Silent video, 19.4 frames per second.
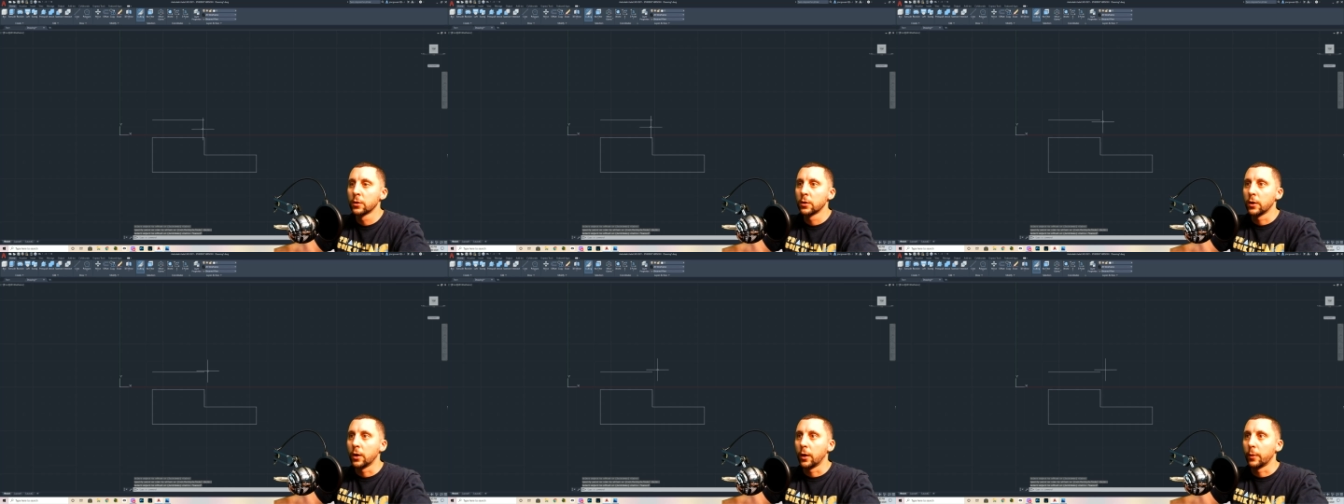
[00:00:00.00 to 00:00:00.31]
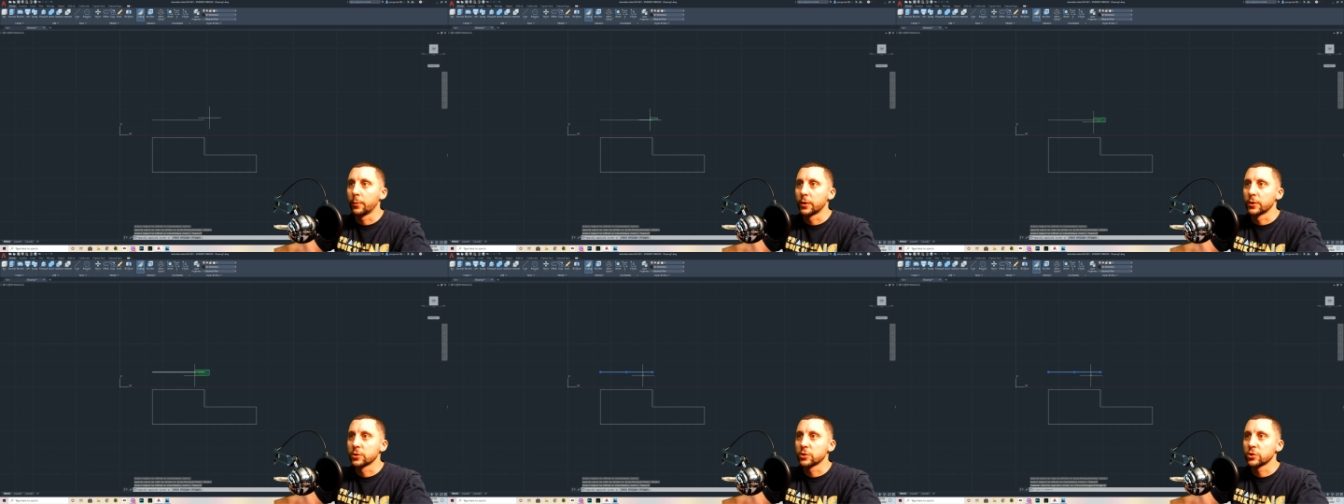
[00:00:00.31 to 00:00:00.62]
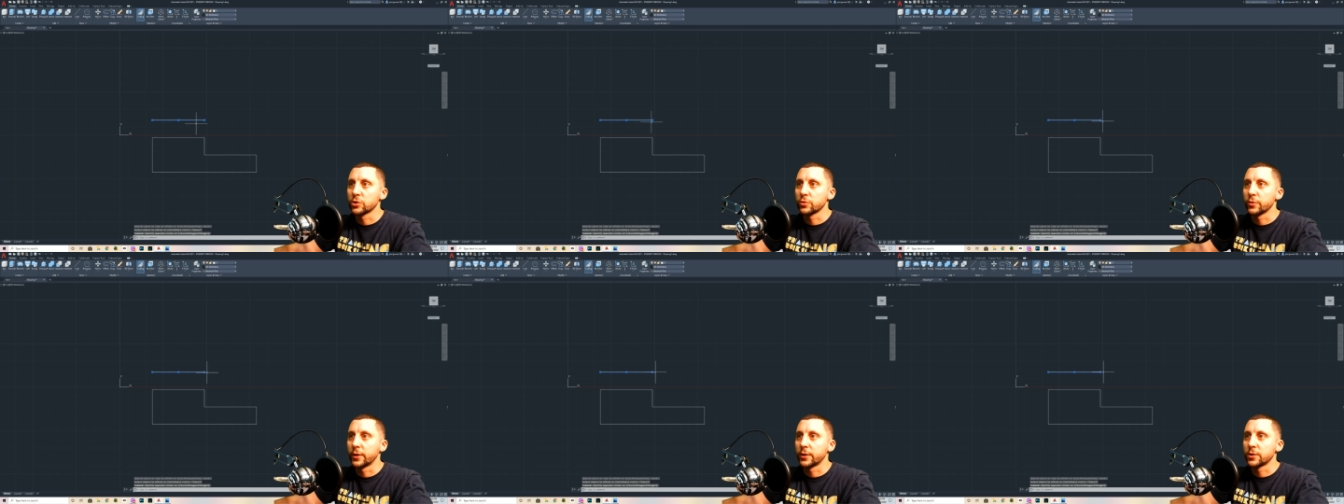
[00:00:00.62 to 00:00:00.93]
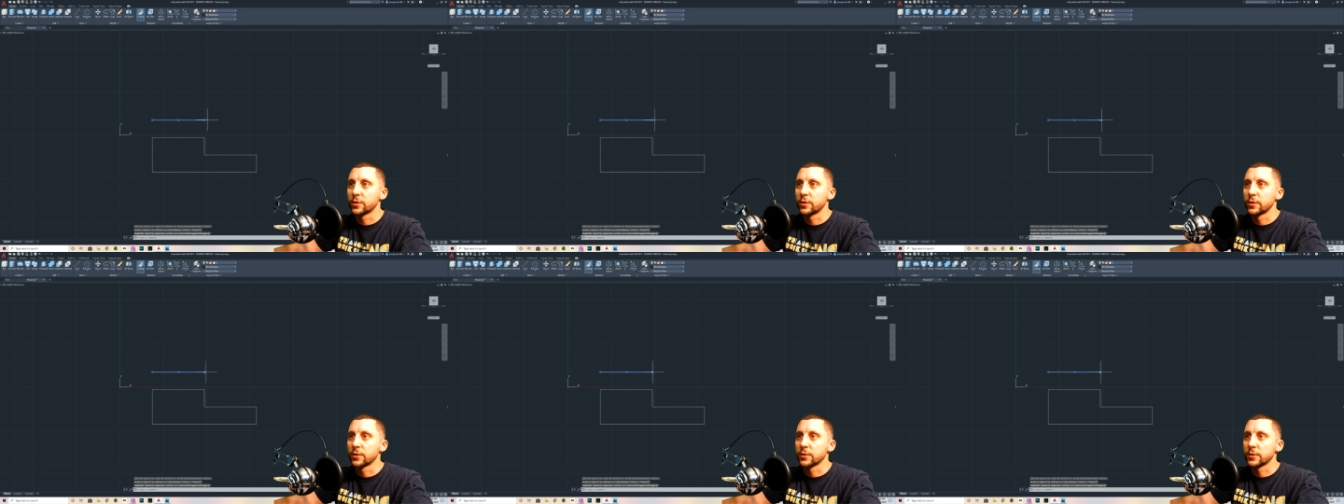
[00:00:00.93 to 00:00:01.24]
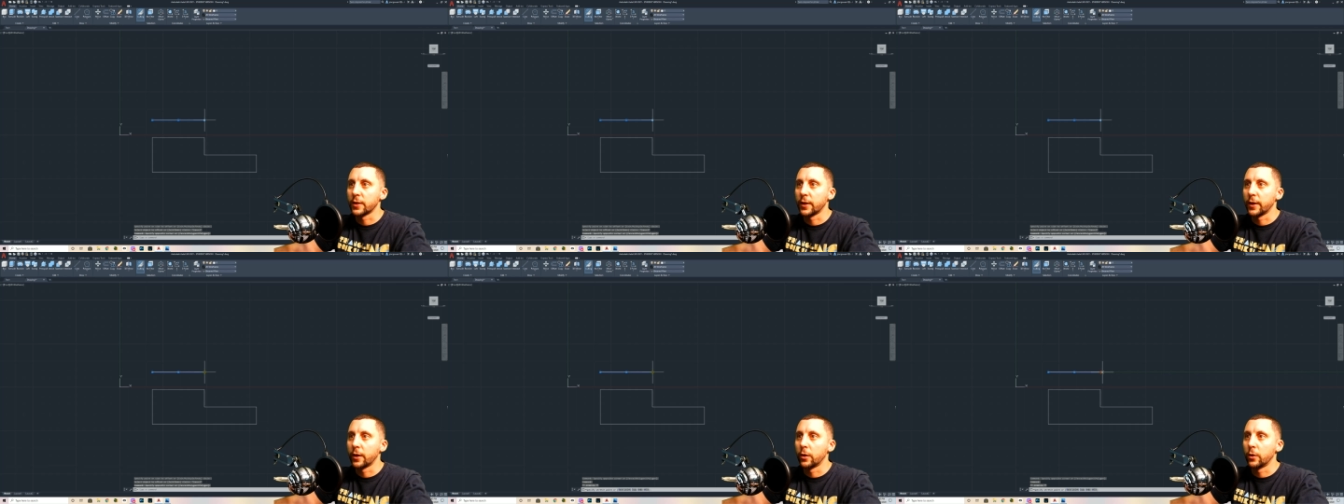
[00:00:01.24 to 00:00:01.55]
I'm going to stretch this
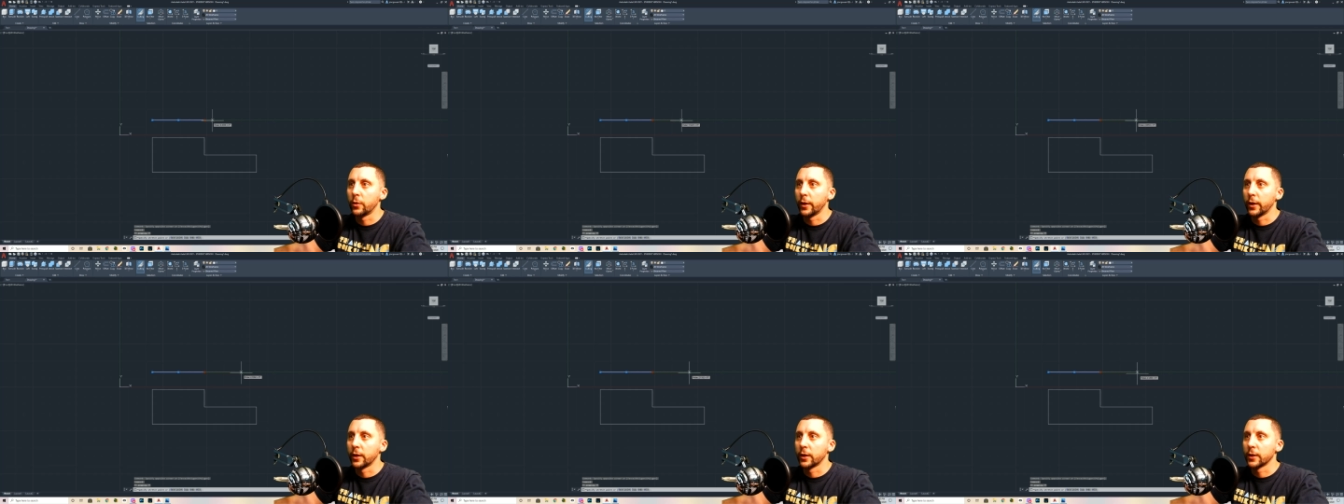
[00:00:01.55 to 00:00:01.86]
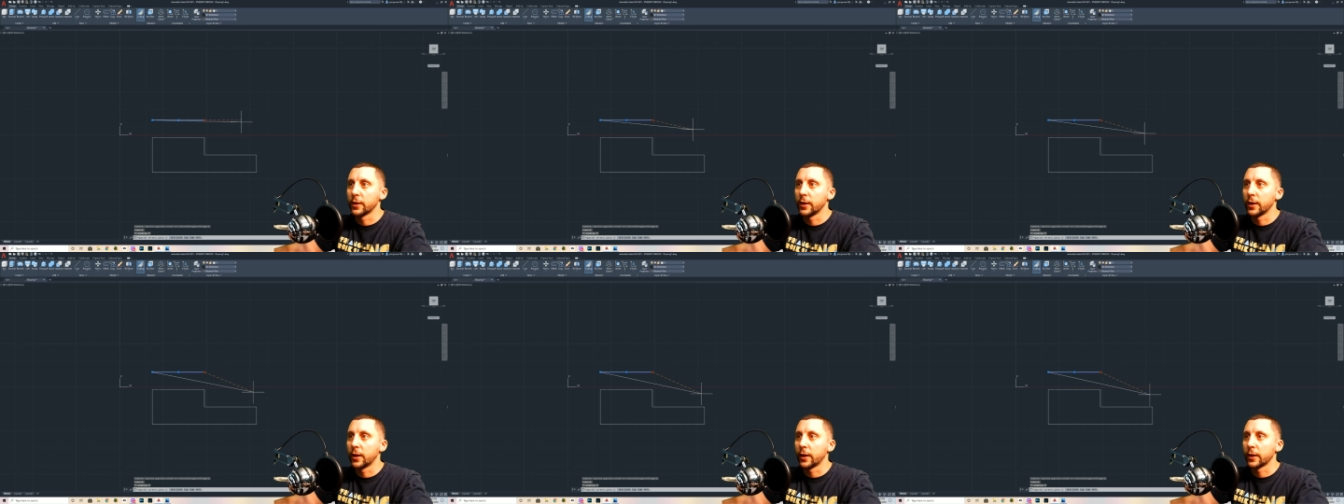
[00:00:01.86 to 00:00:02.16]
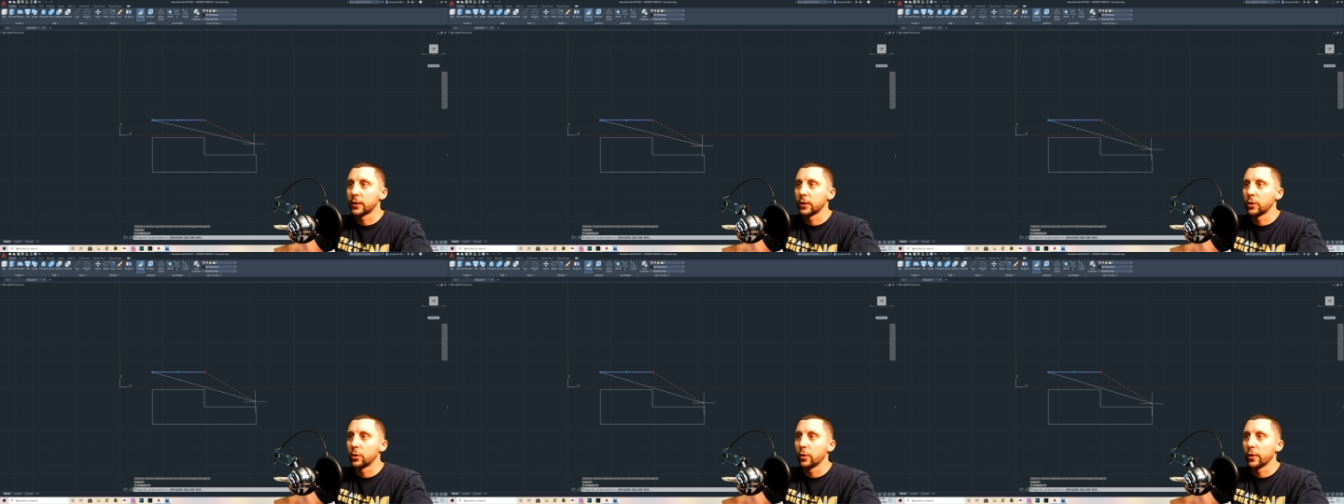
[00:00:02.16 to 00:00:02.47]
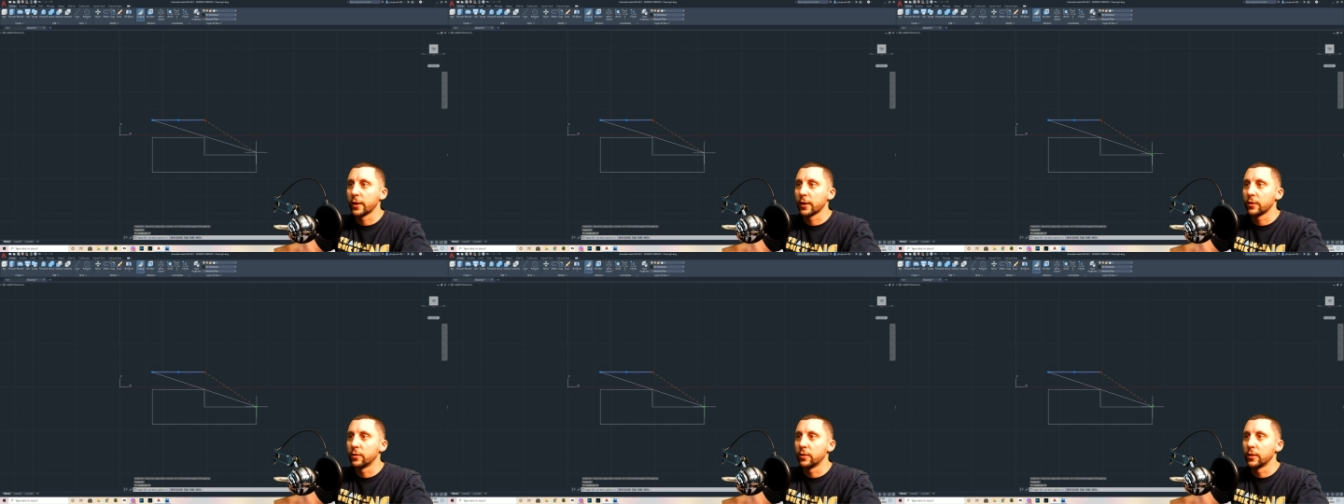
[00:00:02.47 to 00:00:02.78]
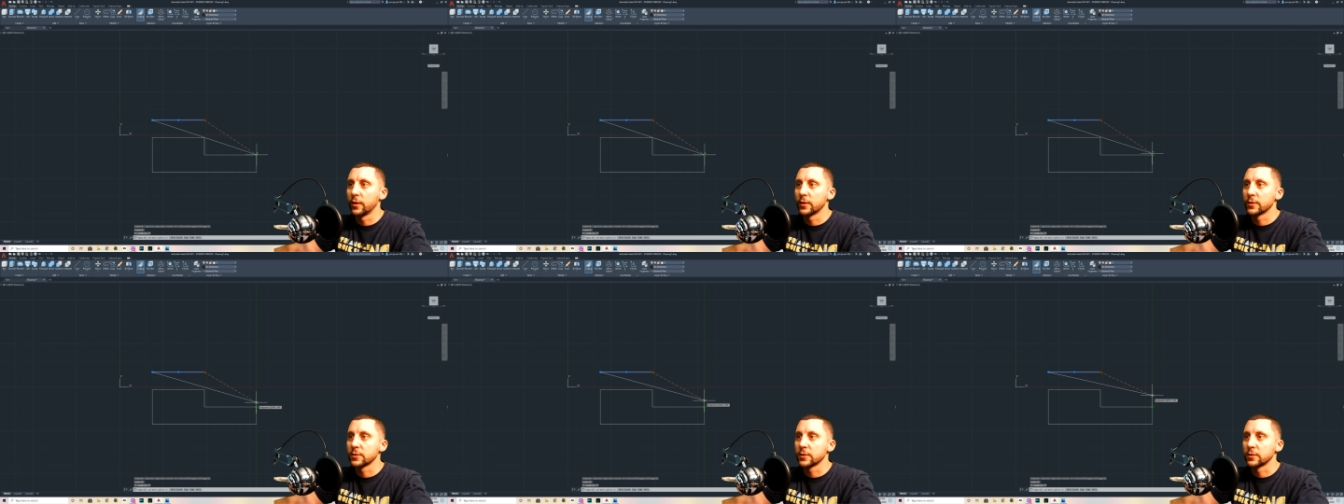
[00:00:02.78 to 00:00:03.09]
out, and again, I could go like
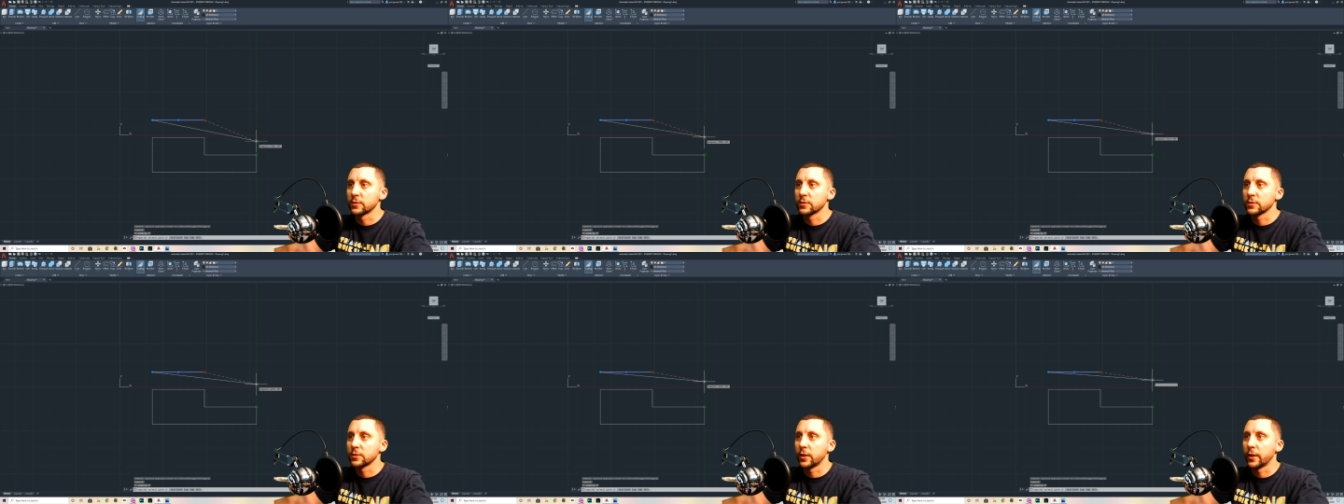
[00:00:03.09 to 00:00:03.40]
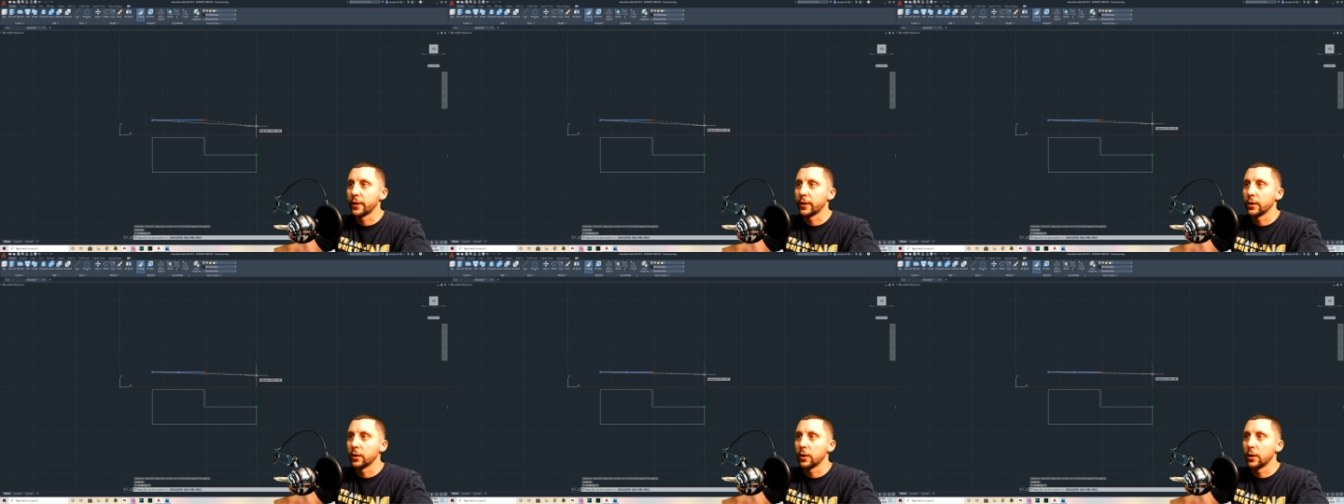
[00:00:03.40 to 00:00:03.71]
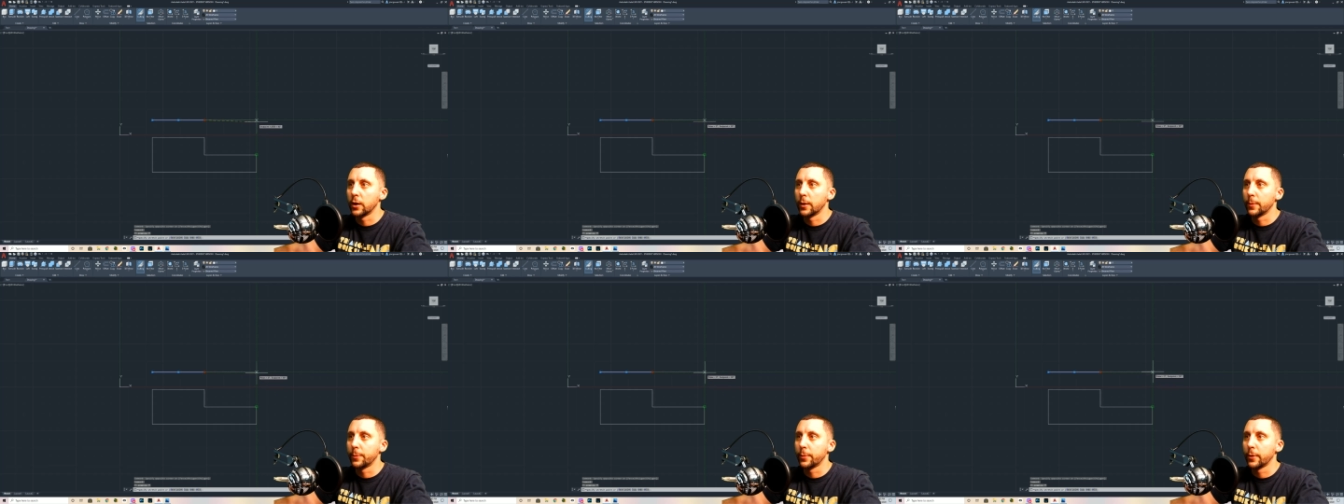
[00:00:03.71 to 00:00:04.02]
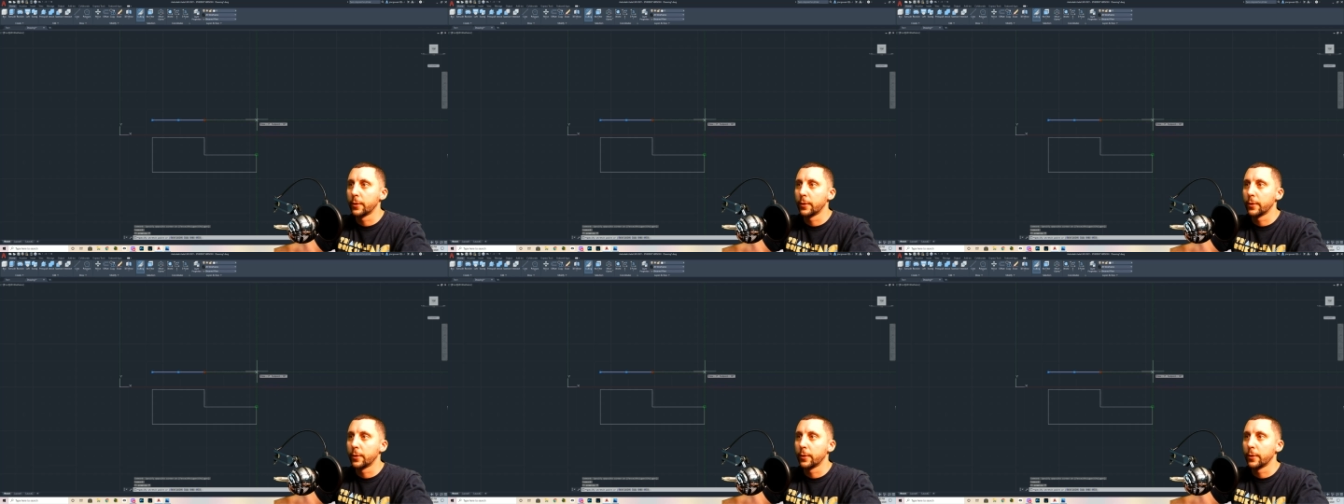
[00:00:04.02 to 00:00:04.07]
this and slide up.